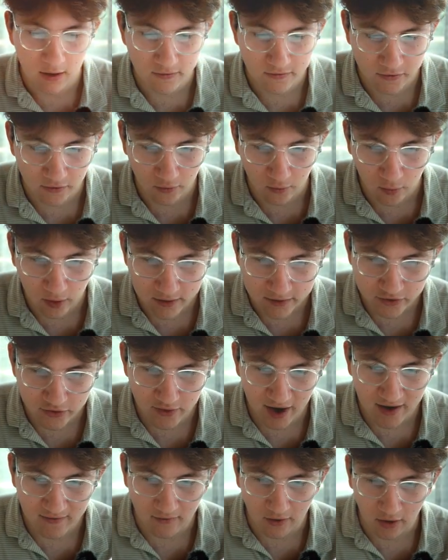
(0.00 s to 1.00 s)
So once you
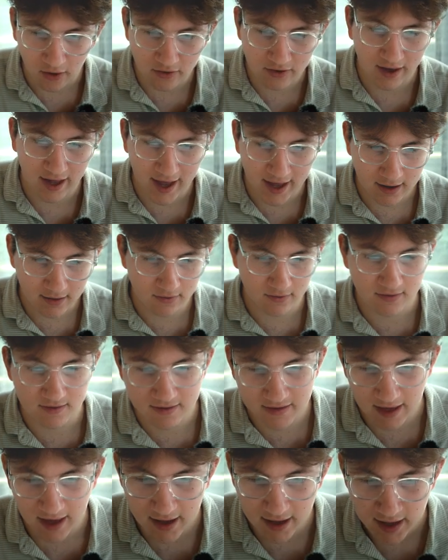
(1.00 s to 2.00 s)
have all the angles
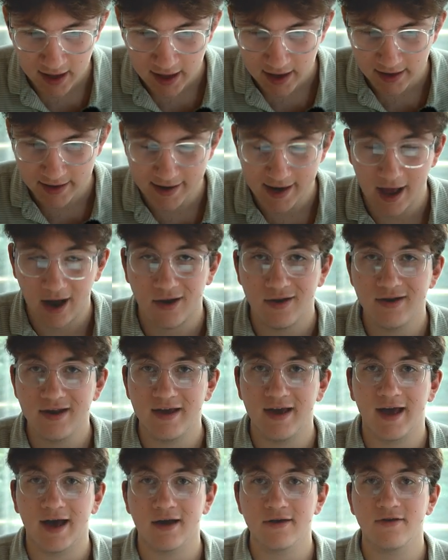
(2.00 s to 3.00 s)
set, now you
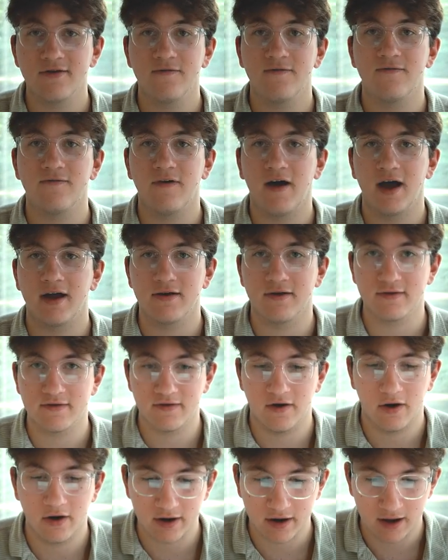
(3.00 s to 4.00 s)
need to actually find your
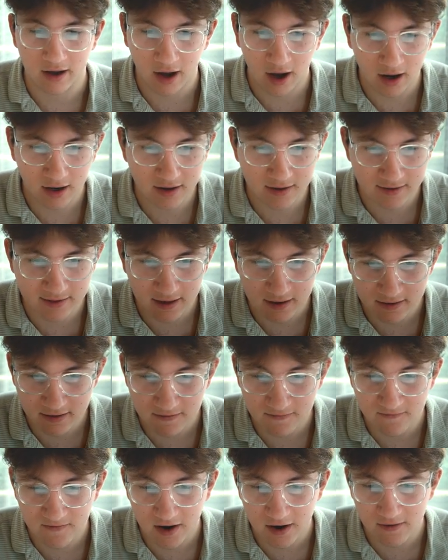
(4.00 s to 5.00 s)
target audience. Now this
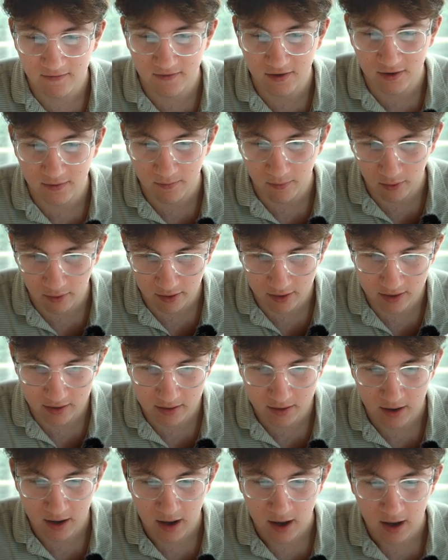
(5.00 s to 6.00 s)
is very, very
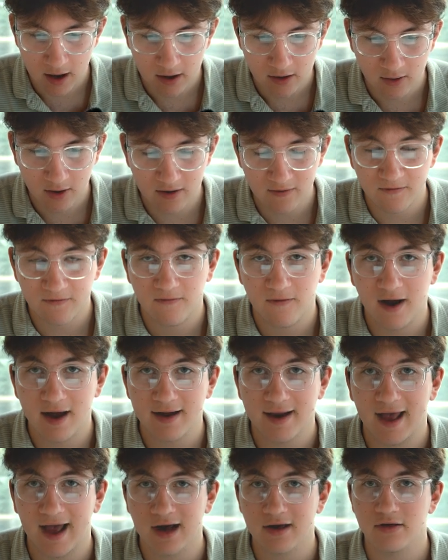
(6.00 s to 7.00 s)
important. You want to
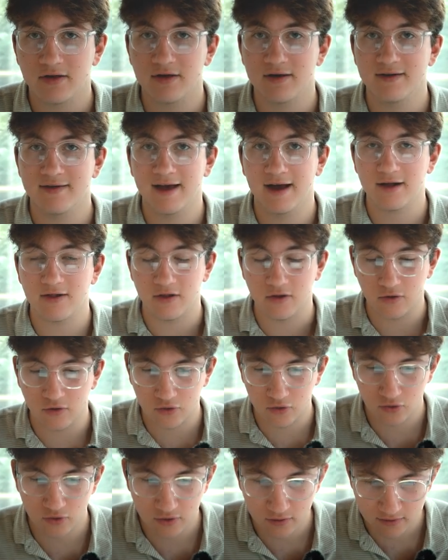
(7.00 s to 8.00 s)
find actually exactly
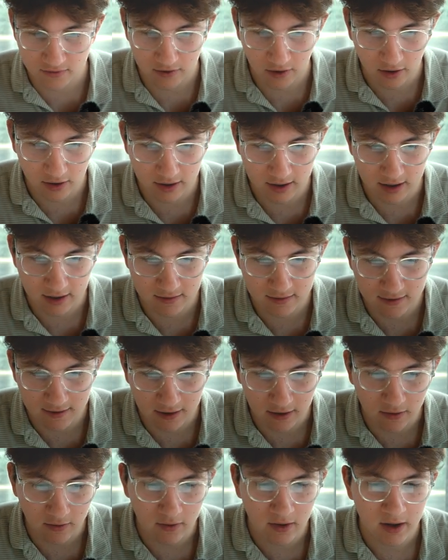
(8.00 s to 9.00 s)
who you're targeting.
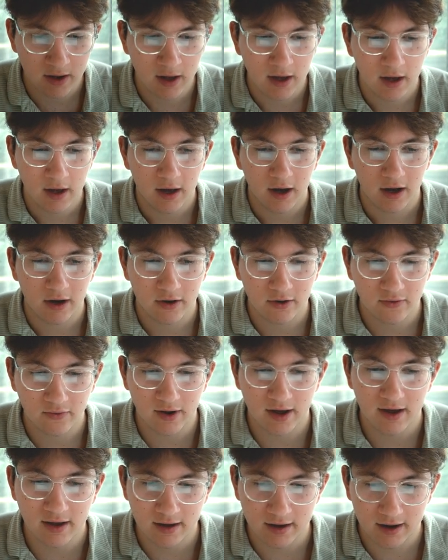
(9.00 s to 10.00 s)
So a
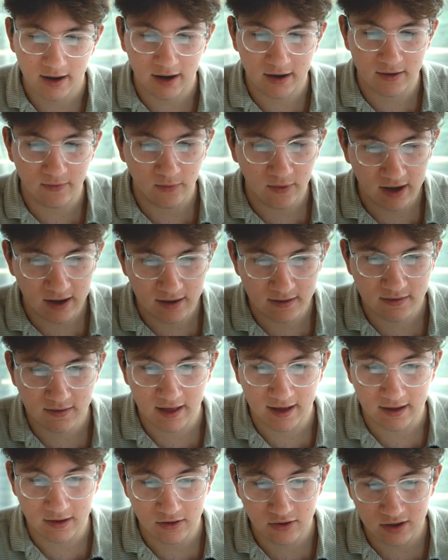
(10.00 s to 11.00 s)
great kind of ways
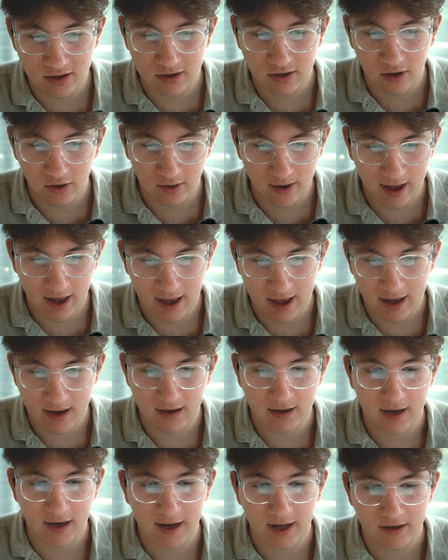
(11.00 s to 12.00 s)
that you can go
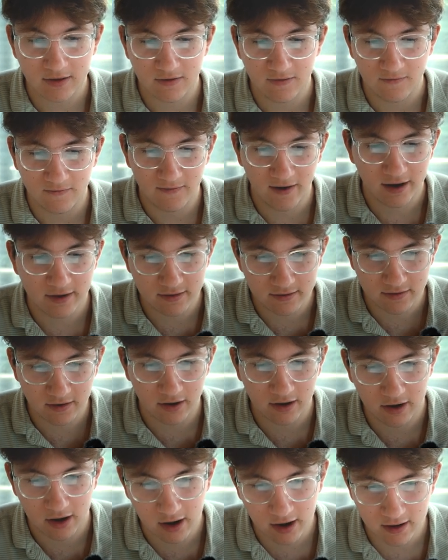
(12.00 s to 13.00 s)
ahead and actually find your
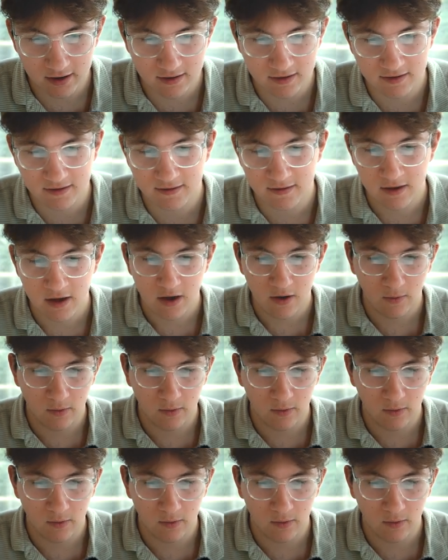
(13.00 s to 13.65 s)
target audience.